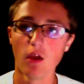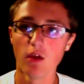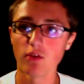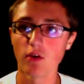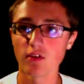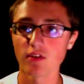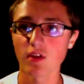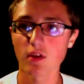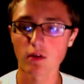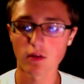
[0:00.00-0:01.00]
So as I
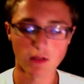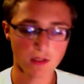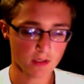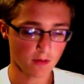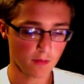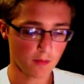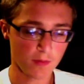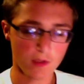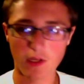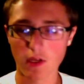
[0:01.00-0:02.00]
said earlier, here, let me put
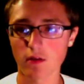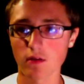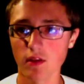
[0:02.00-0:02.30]
that down.